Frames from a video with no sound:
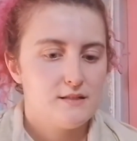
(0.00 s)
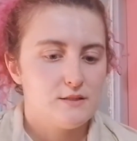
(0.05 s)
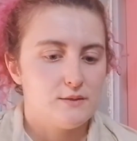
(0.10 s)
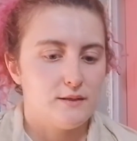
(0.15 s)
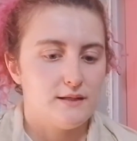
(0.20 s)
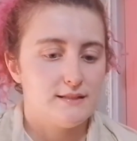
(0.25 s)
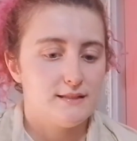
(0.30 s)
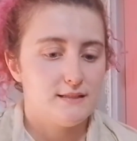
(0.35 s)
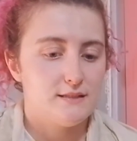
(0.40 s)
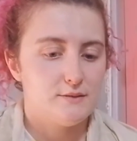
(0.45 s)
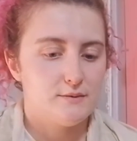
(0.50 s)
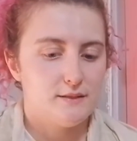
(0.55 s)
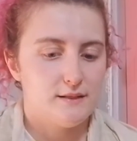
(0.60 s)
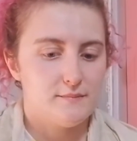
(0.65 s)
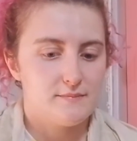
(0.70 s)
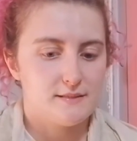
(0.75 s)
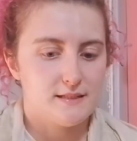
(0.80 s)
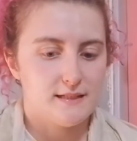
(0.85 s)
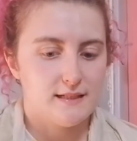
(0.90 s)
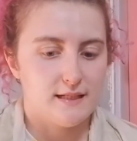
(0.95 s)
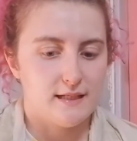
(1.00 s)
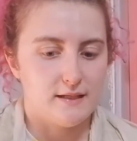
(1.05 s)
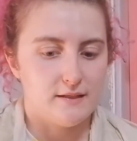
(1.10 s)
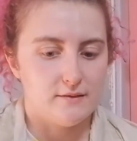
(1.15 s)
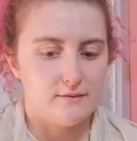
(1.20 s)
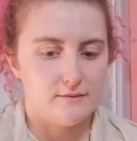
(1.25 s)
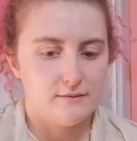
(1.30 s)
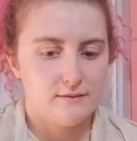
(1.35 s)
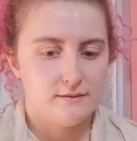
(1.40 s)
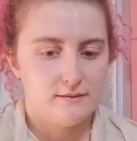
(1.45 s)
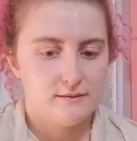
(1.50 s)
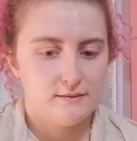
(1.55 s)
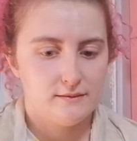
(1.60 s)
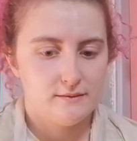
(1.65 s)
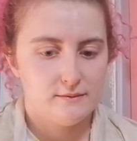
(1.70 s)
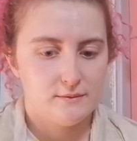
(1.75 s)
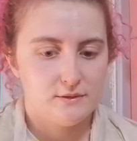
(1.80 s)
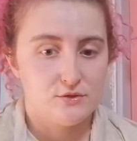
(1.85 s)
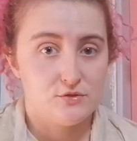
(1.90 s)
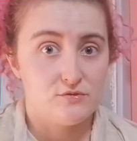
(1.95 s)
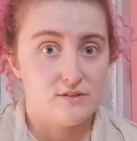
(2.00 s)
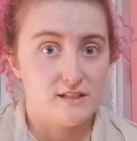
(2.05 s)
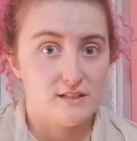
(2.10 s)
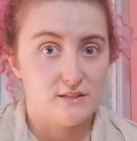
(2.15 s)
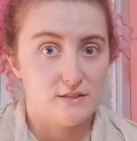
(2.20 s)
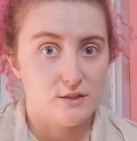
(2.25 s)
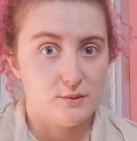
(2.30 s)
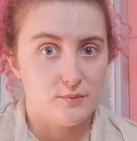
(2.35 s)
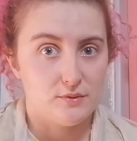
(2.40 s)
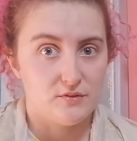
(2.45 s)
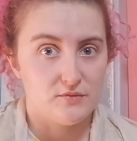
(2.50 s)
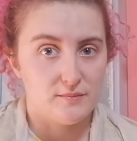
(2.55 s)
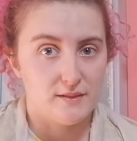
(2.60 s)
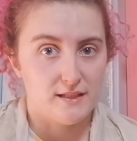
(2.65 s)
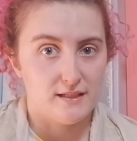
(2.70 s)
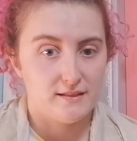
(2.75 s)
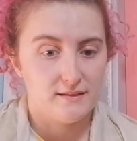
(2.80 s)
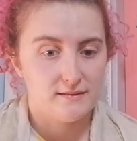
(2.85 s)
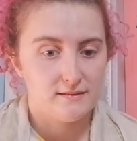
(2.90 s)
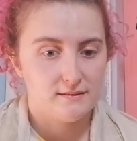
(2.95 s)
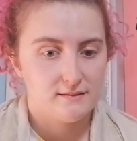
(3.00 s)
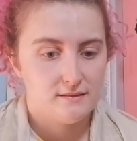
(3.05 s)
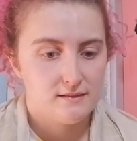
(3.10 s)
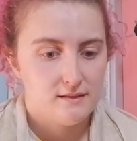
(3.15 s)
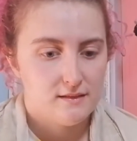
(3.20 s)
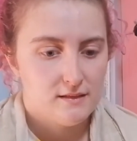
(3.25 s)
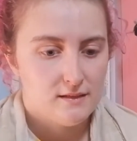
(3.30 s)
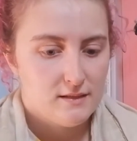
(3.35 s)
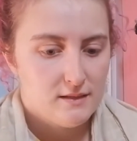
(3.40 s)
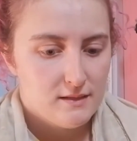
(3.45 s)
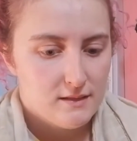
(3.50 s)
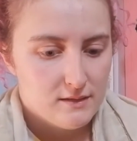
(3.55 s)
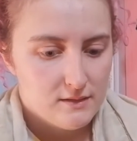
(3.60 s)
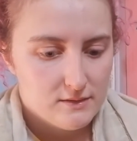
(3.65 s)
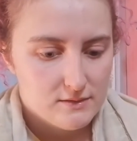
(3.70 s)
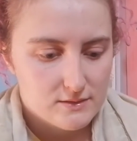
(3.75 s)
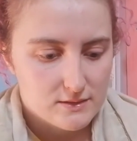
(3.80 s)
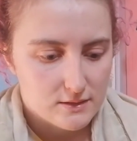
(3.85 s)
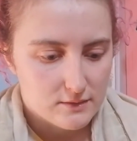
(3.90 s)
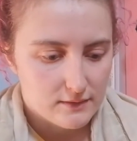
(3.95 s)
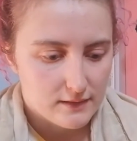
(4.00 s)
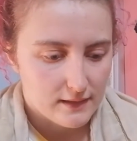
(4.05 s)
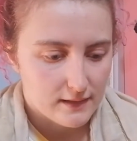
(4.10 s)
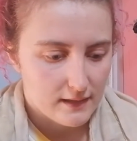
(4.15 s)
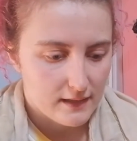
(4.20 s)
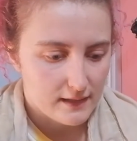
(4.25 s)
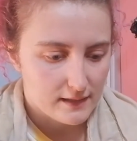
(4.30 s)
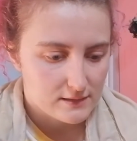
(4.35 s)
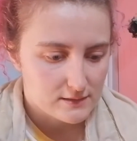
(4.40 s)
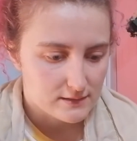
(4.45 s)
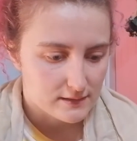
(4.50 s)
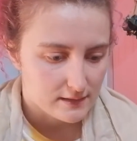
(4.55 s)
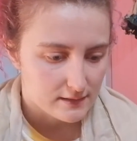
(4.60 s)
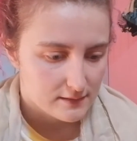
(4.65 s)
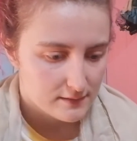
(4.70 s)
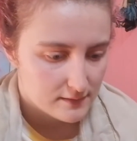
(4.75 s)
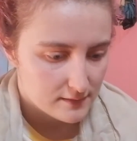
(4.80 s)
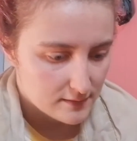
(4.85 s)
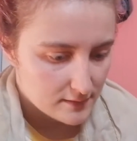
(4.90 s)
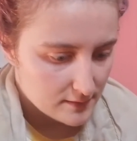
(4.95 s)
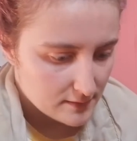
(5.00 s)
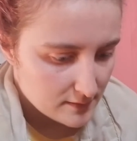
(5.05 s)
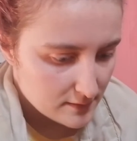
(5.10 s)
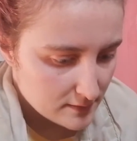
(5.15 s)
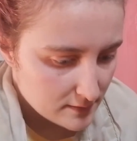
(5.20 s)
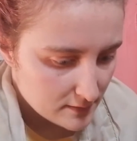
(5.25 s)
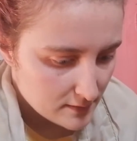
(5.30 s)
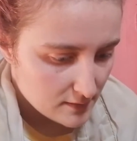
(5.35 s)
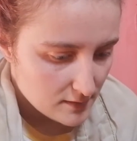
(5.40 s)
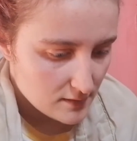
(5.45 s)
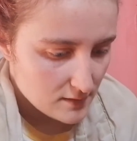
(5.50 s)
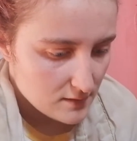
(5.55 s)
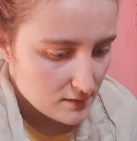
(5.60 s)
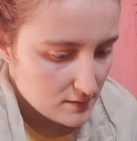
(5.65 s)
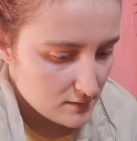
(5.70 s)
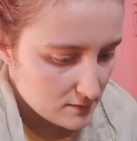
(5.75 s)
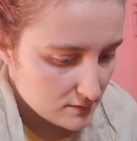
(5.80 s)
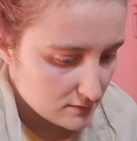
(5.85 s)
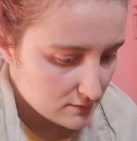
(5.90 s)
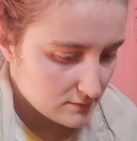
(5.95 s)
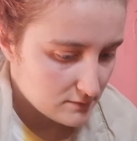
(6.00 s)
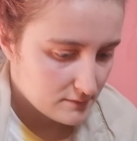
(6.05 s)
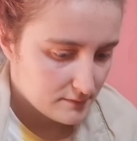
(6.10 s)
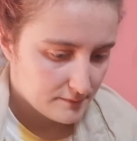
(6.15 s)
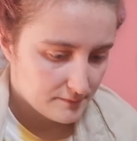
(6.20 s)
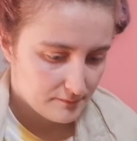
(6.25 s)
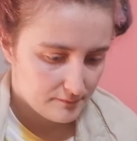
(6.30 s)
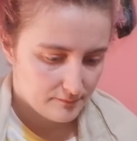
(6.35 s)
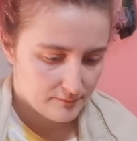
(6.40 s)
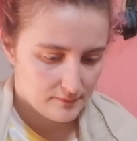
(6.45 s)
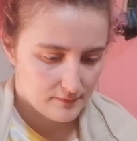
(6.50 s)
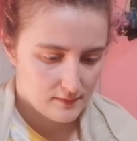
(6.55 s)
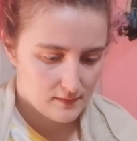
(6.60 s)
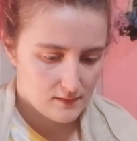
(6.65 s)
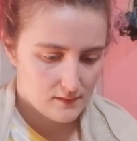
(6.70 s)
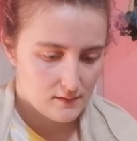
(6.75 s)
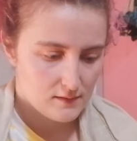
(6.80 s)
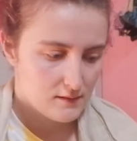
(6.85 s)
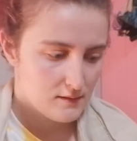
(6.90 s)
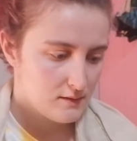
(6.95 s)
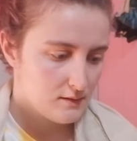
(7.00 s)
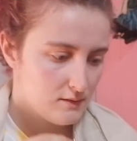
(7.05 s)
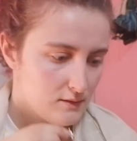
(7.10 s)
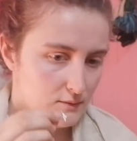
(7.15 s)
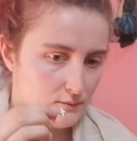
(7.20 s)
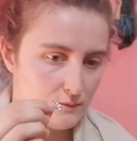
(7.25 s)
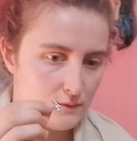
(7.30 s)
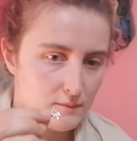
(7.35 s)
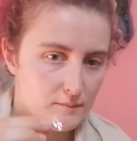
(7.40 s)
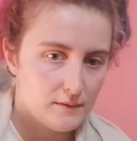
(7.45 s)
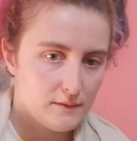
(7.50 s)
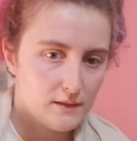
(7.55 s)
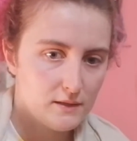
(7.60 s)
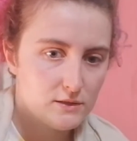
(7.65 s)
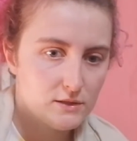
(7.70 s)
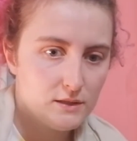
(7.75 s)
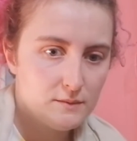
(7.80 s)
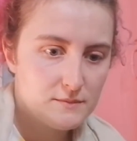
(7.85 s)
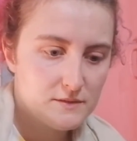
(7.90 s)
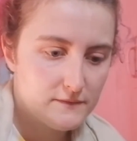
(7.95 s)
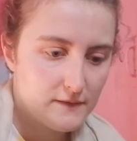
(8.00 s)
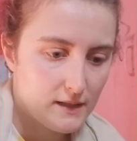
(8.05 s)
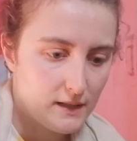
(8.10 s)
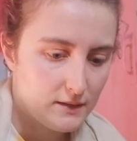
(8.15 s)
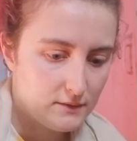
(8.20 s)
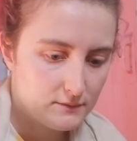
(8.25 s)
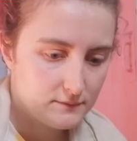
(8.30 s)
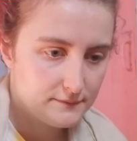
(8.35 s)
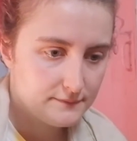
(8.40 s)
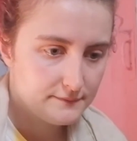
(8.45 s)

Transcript: So I did do it upside down, which was really stupid of me. So yeah, actually. Oh! One of my charms fell out.